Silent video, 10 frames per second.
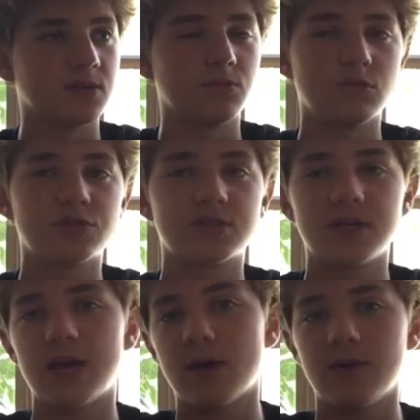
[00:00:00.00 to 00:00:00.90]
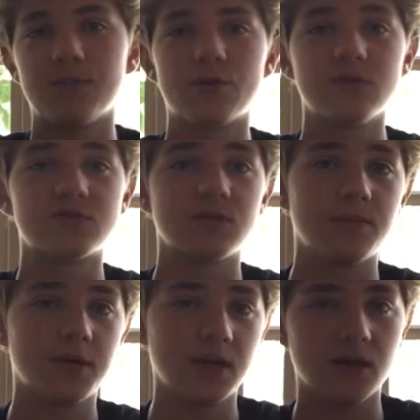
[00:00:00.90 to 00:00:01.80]
we'll see how it improves from the
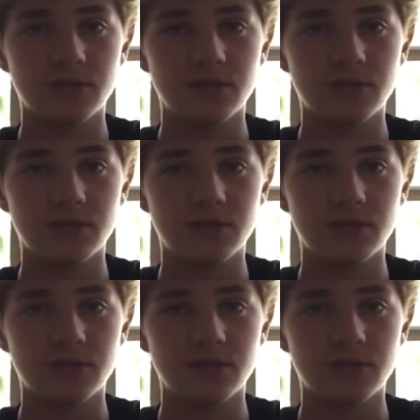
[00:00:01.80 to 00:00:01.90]
beginning of the